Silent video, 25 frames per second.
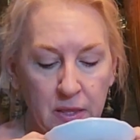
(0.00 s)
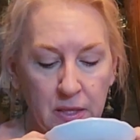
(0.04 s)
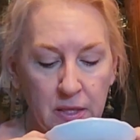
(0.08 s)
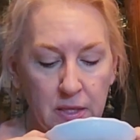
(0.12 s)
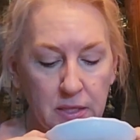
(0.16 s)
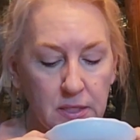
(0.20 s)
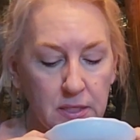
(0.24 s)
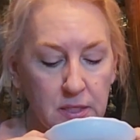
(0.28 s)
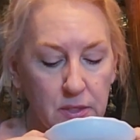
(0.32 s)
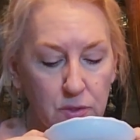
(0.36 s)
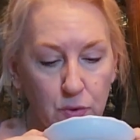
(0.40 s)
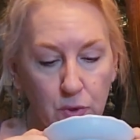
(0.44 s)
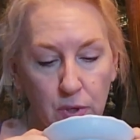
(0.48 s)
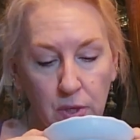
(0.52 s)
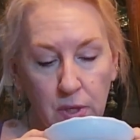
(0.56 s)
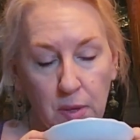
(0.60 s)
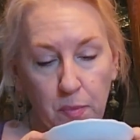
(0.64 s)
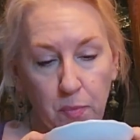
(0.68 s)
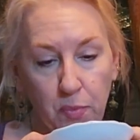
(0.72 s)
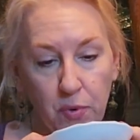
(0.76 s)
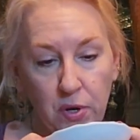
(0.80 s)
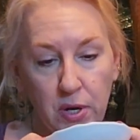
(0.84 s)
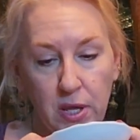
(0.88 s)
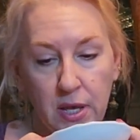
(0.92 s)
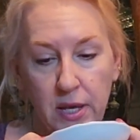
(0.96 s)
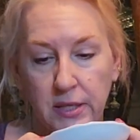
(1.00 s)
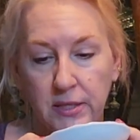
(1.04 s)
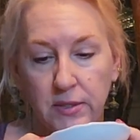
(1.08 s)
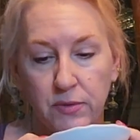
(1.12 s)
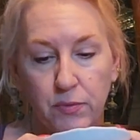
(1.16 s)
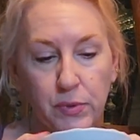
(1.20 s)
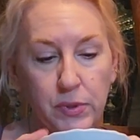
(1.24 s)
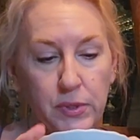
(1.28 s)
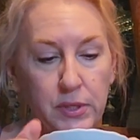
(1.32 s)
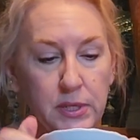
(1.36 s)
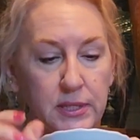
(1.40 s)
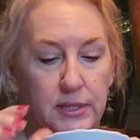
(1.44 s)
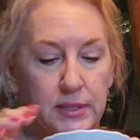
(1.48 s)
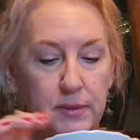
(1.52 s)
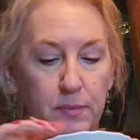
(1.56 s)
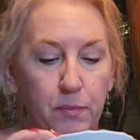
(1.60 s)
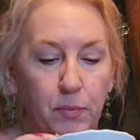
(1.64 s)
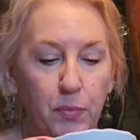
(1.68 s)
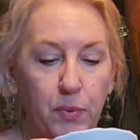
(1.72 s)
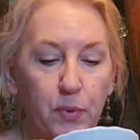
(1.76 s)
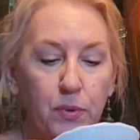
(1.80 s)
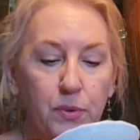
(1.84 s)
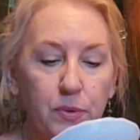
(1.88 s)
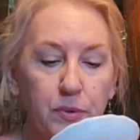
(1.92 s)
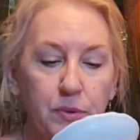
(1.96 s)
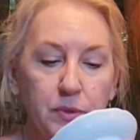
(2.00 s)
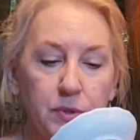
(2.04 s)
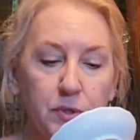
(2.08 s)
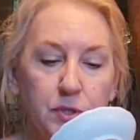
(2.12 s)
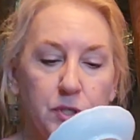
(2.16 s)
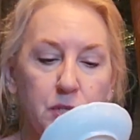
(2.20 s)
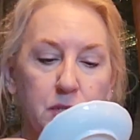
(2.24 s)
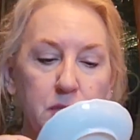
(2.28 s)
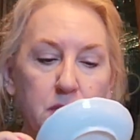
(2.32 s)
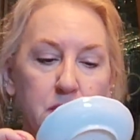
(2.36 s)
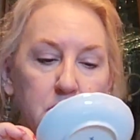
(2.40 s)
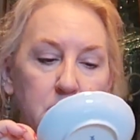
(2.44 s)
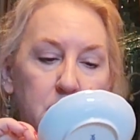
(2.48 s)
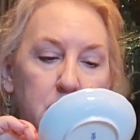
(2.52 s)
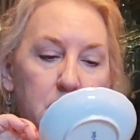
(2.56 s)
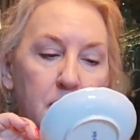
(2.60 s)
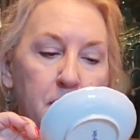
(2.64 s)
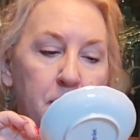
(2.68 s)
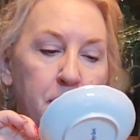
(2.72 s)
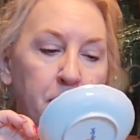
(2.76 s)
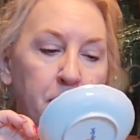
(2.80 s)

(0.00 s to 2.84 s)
This is really pretty. It's really simple. Just